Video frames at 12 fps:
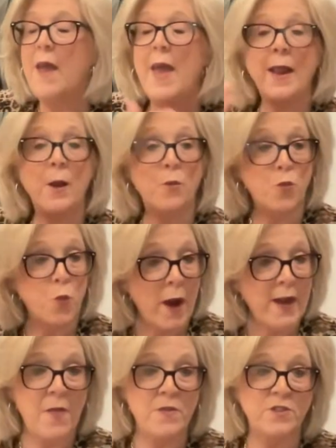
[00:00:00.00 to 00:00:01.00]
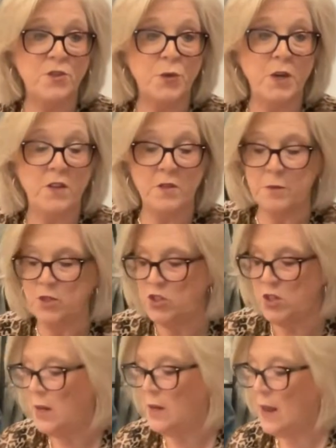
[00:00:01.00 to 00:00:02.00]
and right on the screen of the
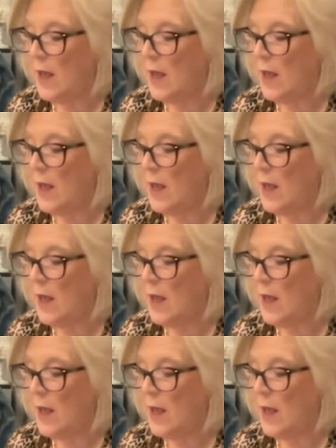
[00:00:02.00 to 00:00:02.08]
machine.